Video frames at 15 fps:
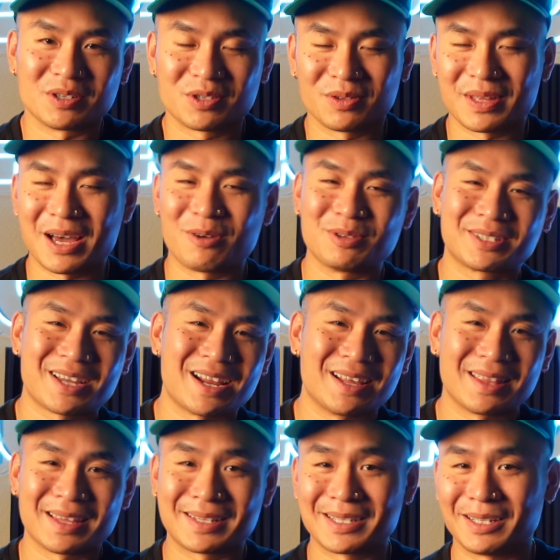So that was kind
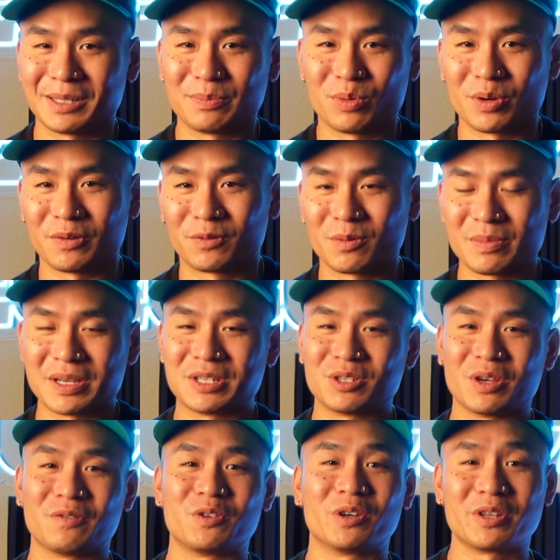of the selling point for me.
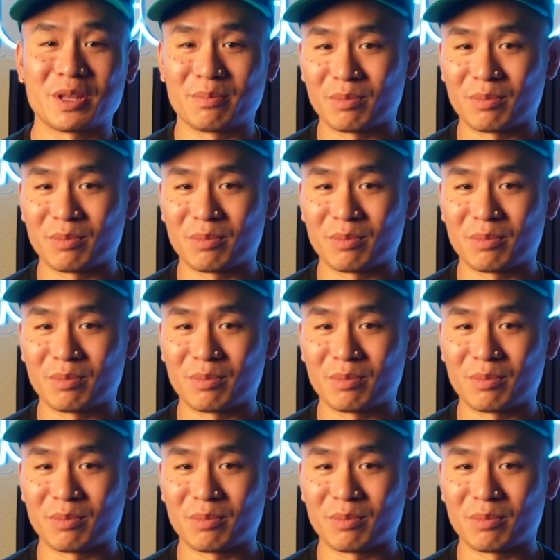So if you're in the